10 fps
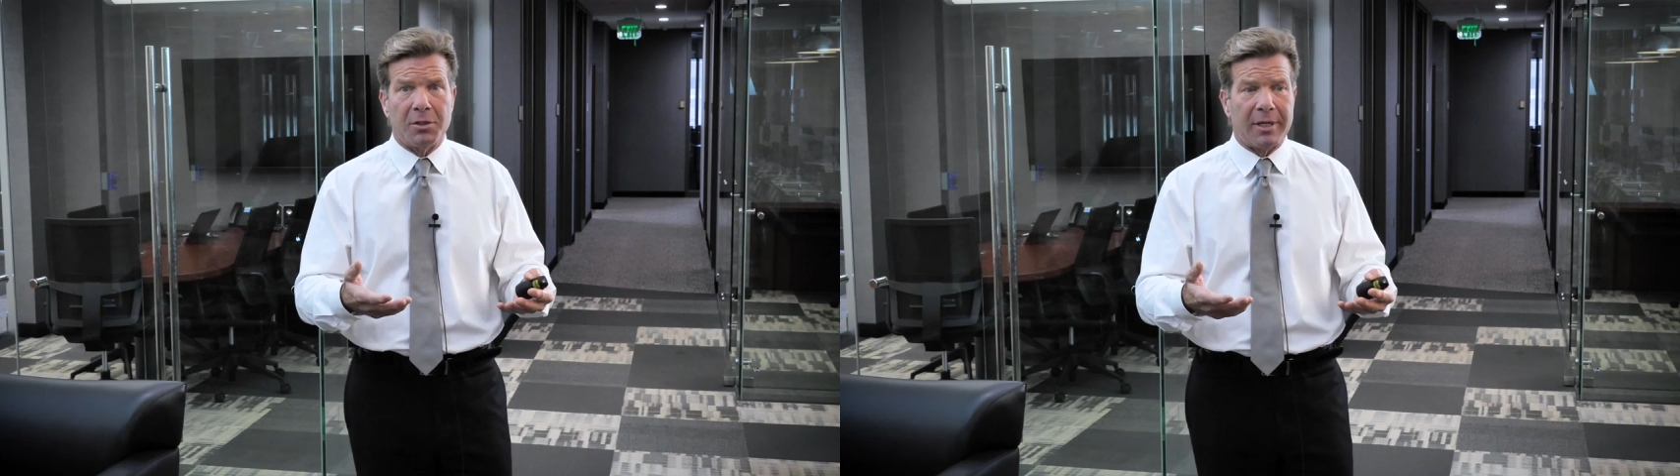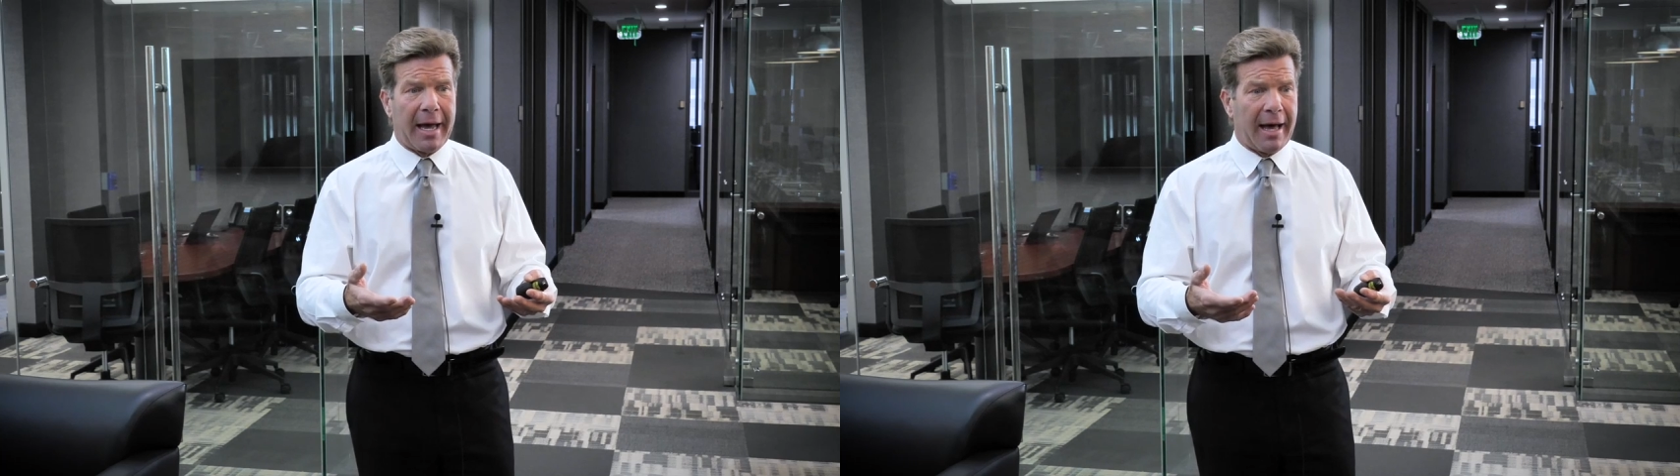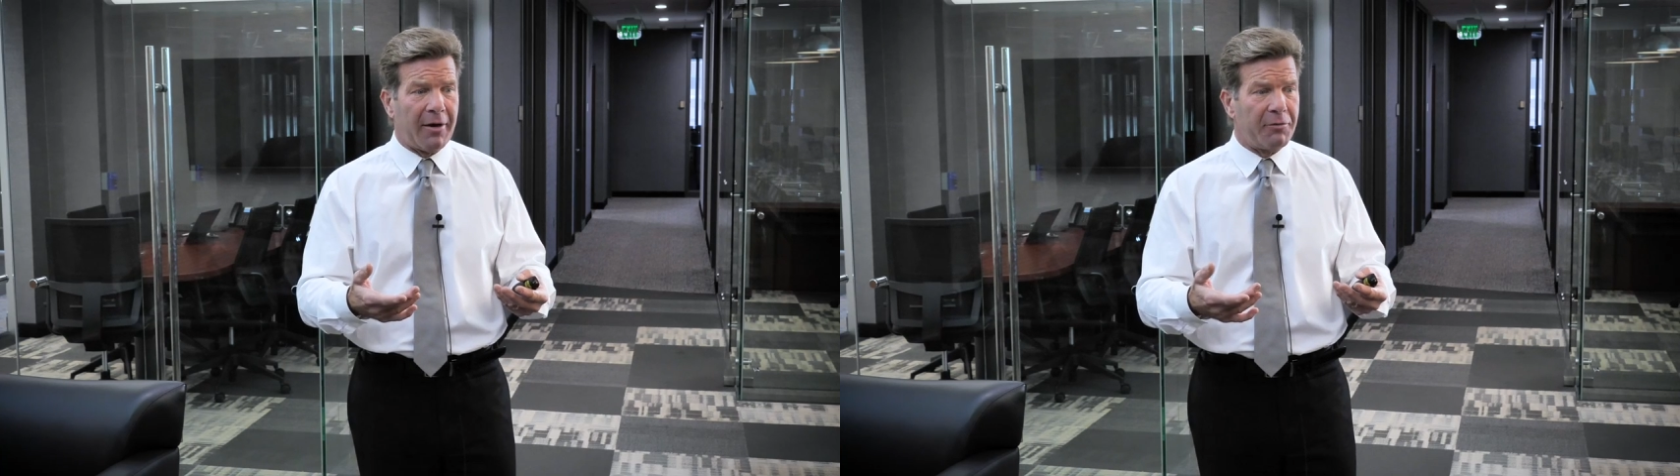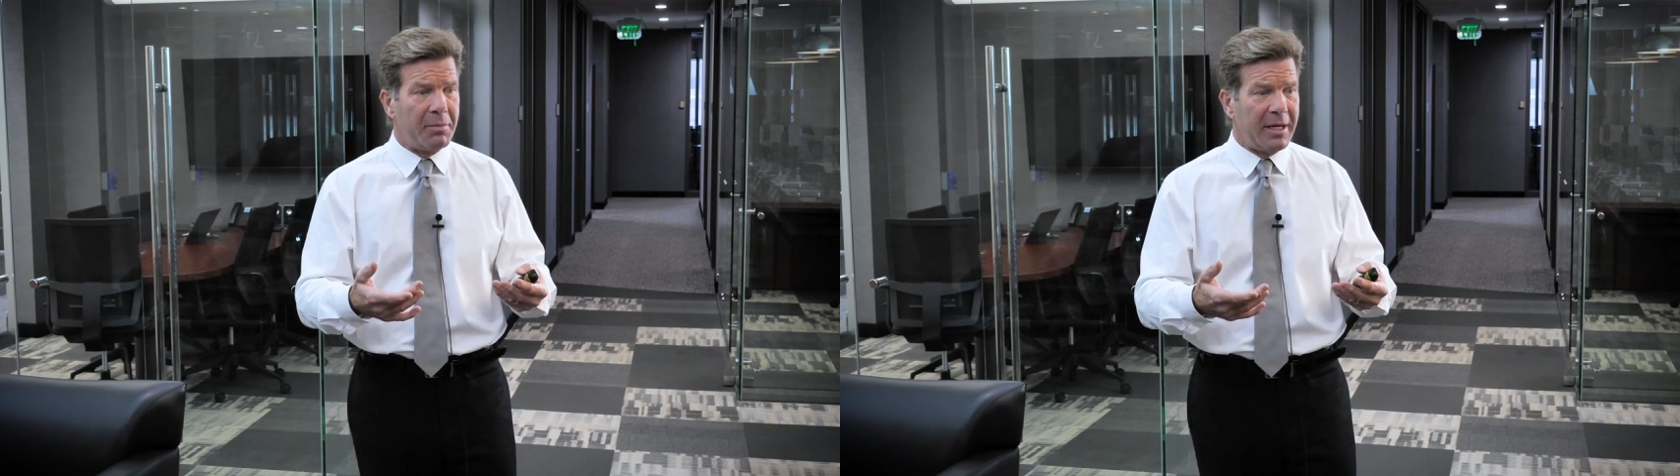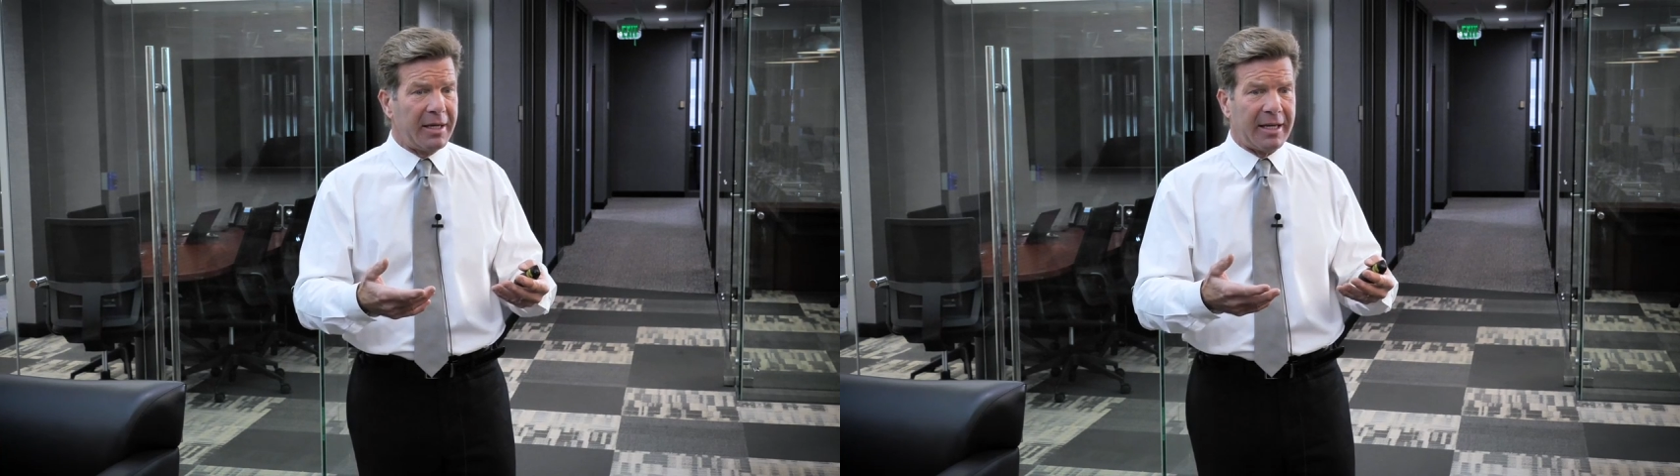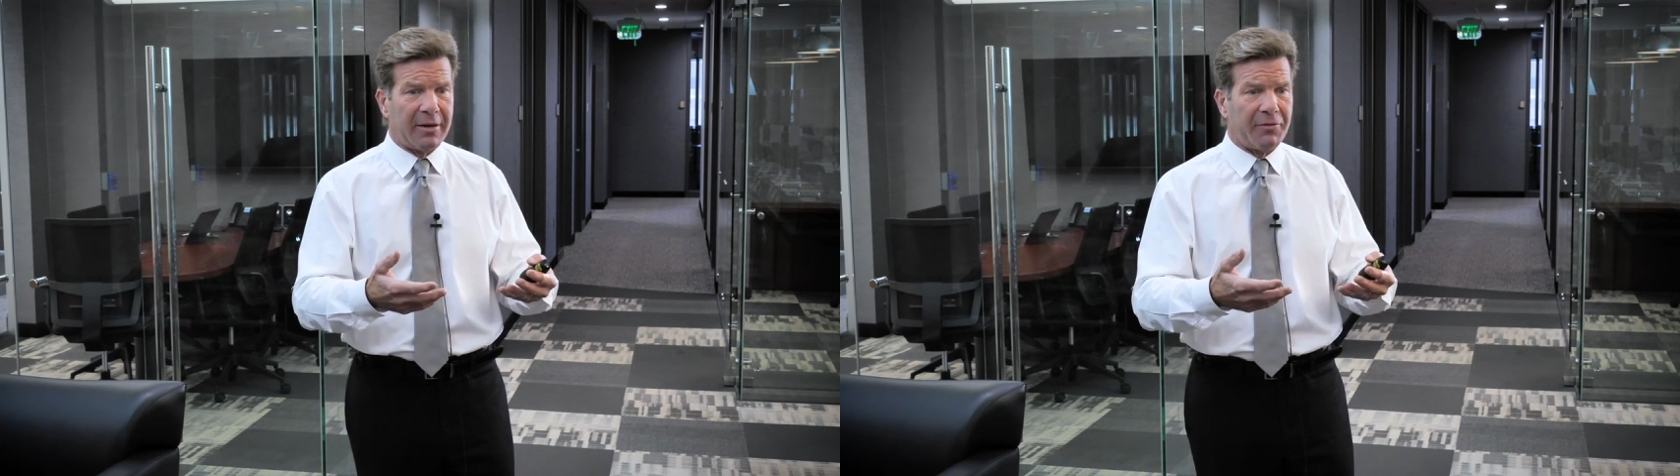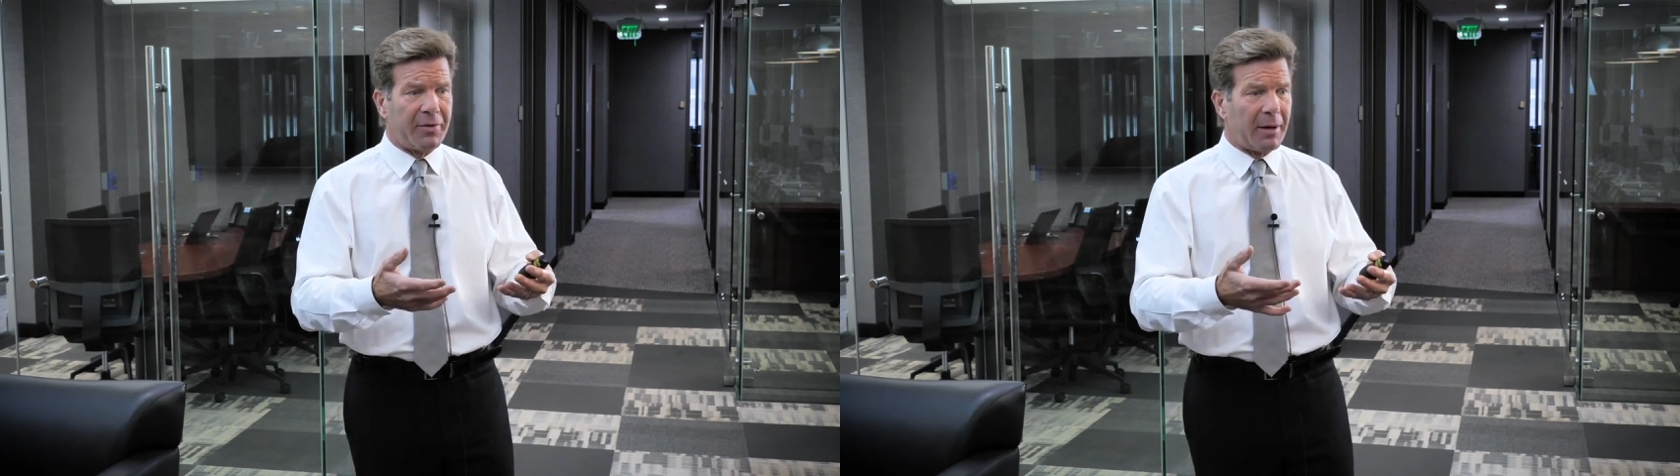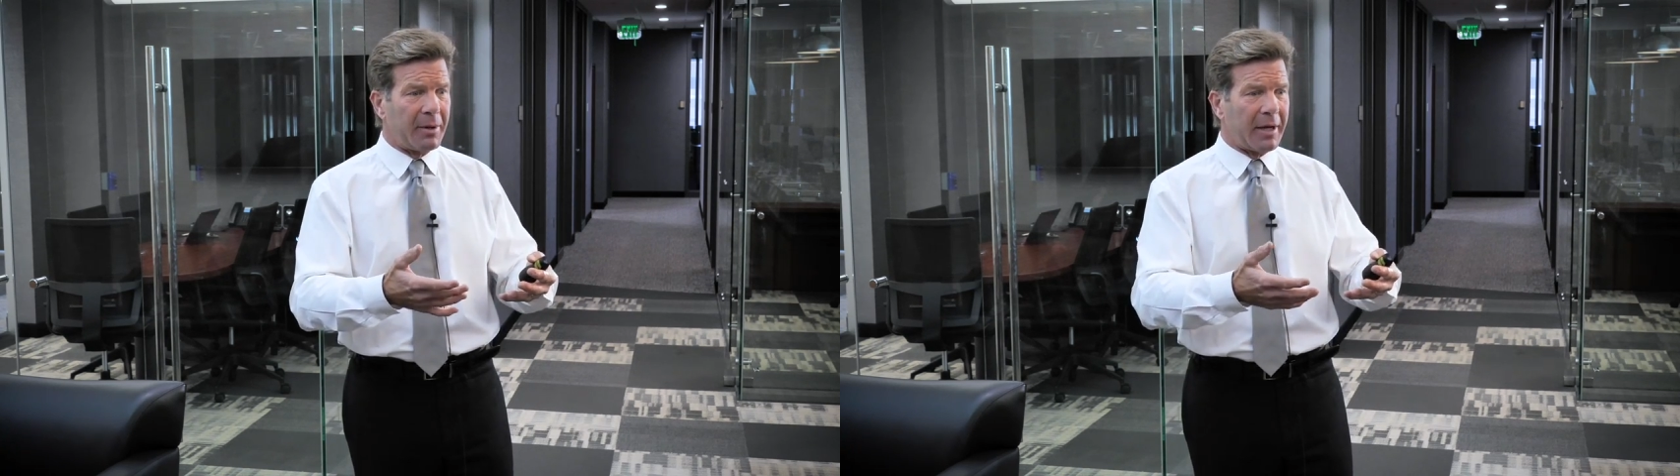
to have me give them a